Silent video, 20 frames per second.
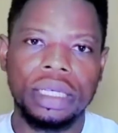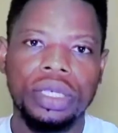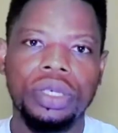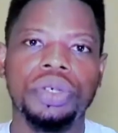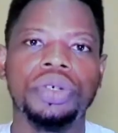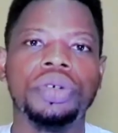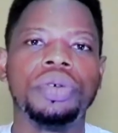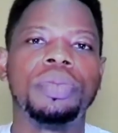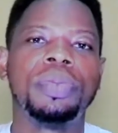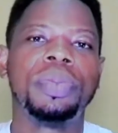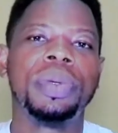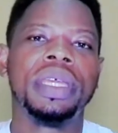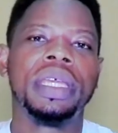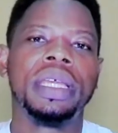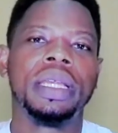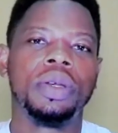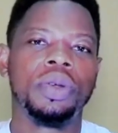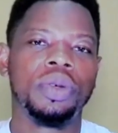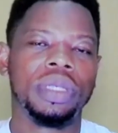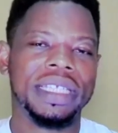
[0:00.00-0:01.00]
you will be
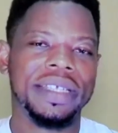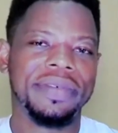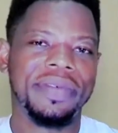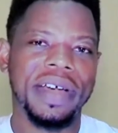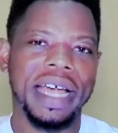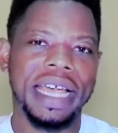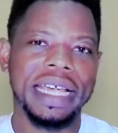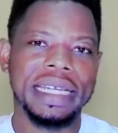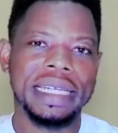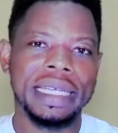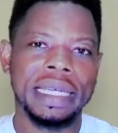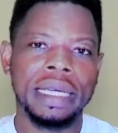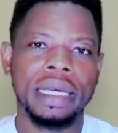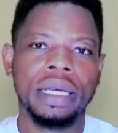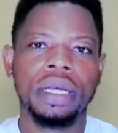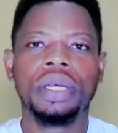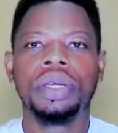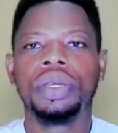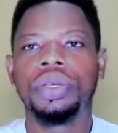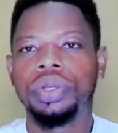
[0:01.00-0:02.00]
notified.
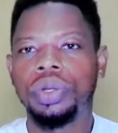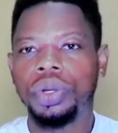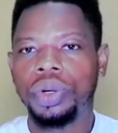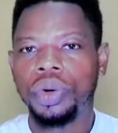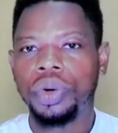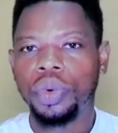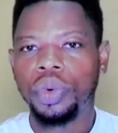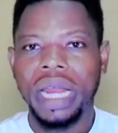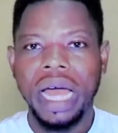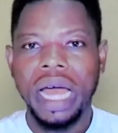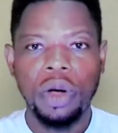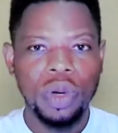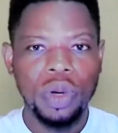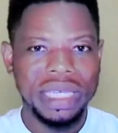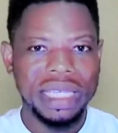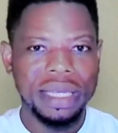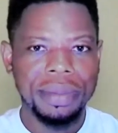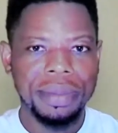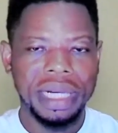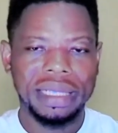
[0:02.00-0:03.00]
So without
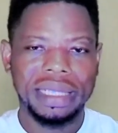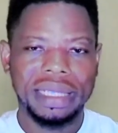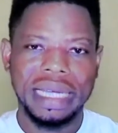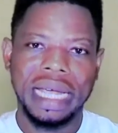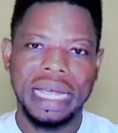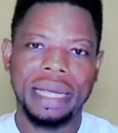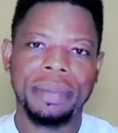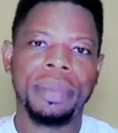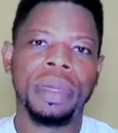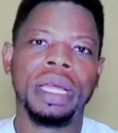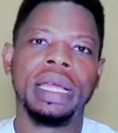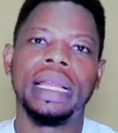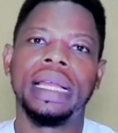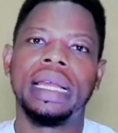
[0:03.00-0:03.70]
wasting my time,